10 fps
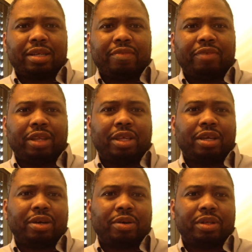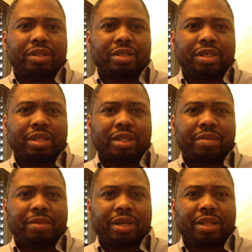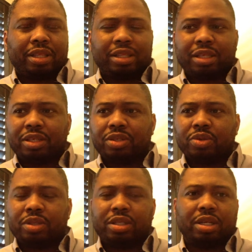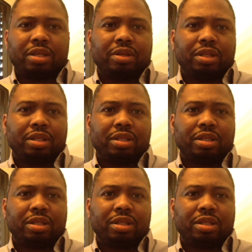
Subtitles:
Video. It's done by, I think, the History Channel, and it